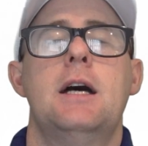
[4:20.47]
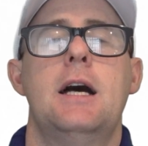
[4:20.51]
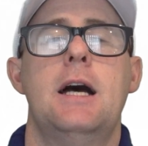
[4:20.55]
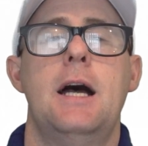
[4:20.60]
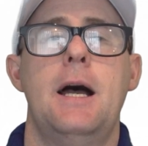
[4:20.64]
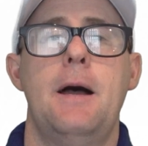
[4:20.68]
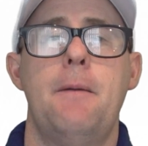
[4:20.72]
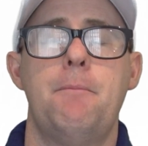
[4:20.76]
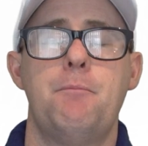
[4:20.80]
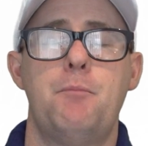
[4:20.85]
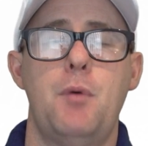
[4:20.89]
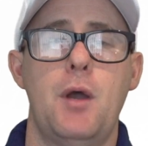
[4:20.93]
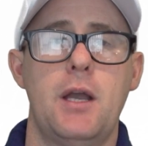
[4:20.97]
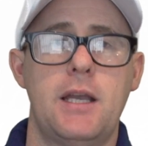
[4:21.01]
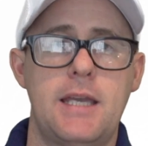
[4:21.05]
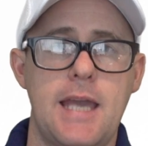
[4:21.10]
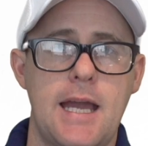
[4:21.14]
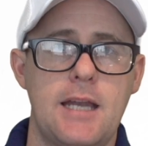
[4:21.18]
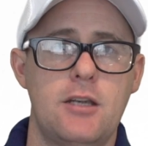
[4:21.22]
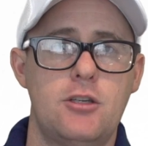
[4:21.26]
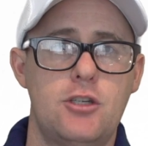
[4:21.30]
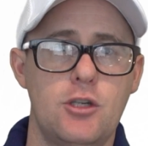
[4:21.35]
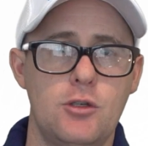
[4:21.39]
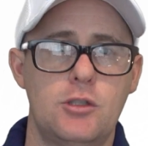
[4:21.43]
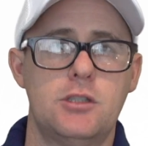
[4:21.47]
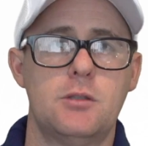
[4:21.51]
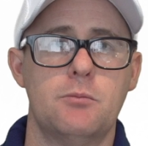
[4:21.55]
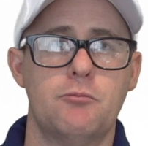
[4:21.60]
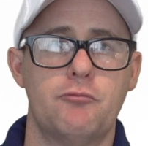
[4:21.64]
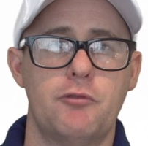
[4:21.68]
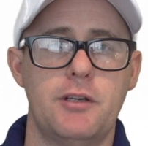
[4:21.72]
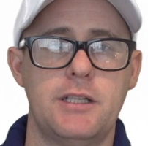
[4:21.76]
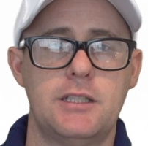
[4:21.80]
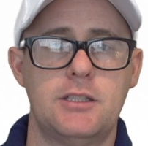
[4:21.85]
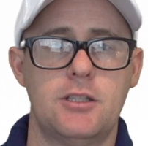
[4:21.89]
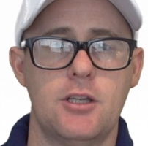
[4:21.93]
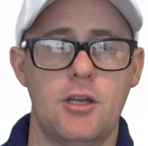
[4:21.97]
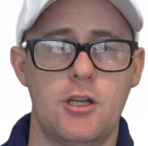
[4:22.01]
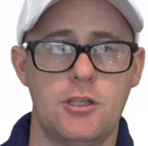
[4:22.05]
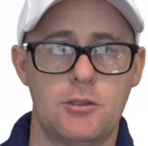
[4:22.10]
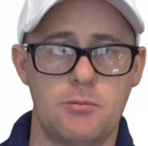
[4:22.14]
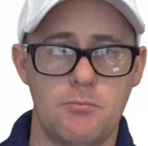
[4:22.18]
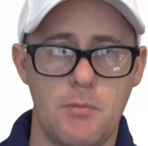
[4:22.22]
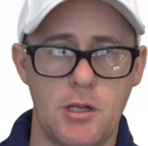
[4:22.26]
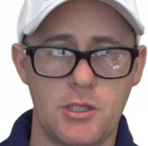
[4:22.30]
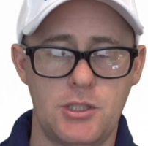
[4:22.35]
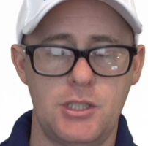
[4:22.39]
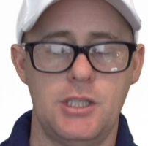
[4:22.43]
But again, do some
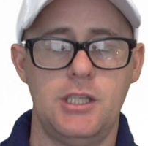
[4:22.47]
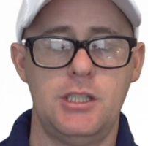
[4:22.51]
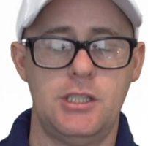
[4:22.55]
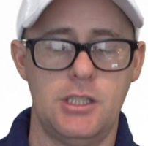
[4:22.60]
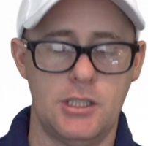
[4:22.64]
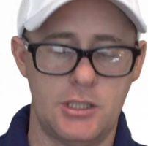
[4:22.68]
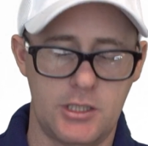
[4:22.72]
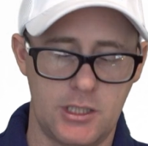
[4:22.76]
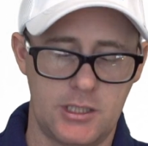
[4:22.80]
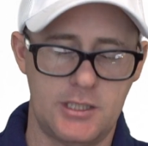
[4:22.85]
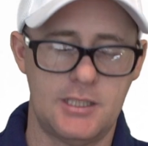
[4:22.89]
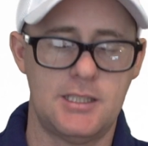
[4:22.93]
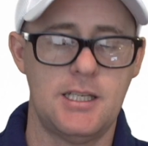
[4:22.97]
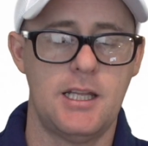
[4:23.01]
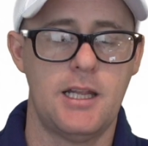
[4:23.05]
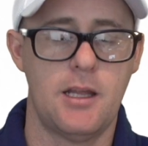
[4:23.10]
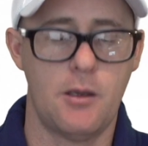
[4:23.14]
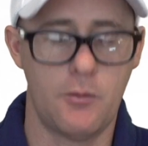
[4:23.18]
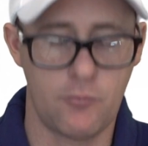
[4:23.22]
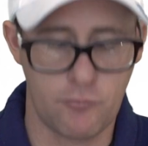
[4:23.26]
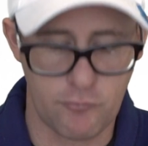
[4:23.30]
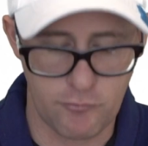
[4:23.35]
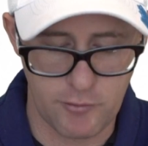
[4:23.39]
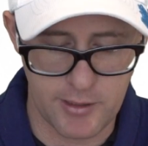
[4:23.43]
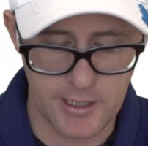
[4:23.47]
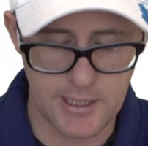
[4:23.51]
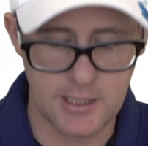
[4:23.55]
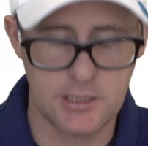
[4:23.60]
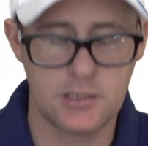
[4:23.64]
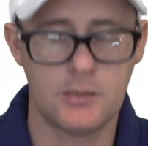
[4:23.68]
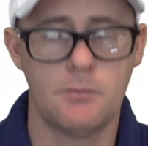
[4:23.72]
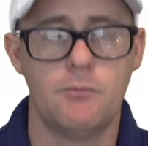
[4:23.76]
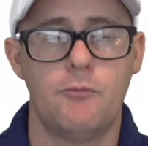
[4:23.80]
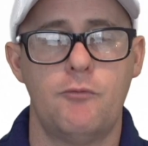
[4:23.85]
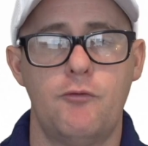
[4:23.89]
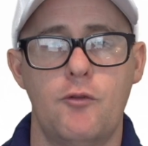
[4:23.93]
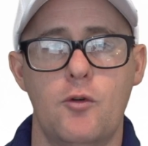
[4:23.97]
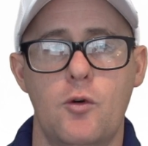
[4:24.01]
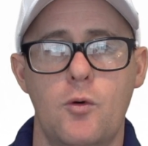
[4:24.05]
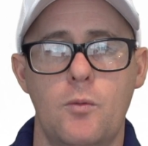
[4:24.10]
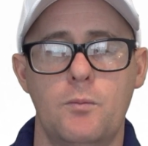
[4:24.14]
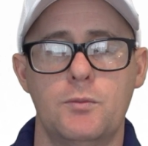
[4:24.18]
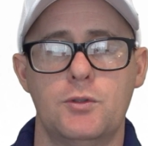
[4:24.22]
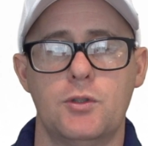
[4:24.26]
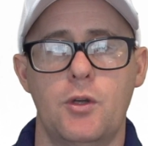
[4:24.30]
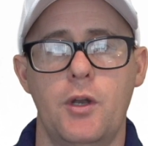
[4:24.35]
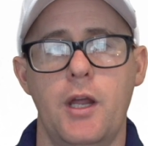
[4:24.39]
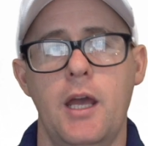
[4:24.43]
research. Much easier to sit there and read some
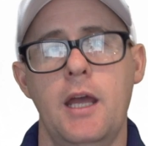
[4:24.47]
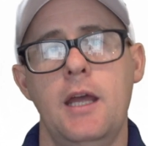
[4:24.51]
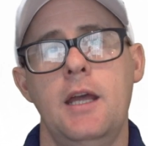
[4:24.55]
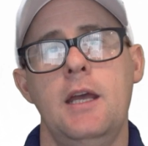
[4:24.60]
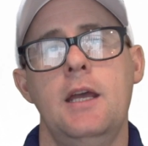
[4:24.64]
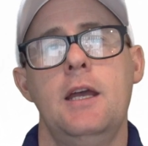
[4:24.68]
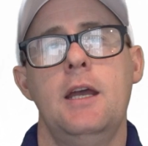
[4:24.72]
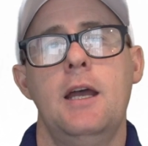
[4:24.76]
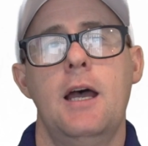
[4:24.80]
forms on it.